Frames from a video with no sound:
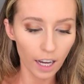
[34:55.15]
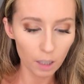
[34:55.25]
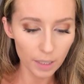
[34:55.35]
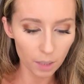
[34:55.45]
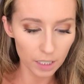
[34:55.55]

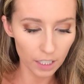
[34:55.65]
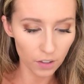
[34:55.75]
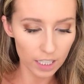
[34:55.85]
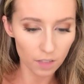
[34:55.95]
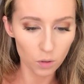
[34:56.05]
I'll be updating
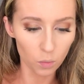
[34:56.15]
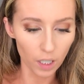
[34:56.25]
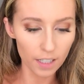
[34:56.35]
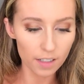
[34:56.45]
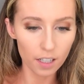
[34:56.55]
you guys if you
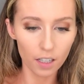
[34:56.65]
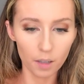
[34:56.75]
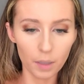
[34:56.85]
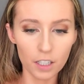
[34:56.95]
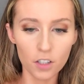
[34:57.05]
want
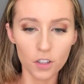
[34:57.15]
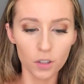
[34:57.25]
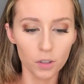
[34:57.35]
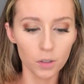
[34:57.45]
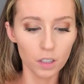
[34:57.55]
me to
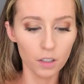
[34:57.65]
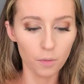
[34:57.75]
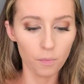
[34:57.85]
do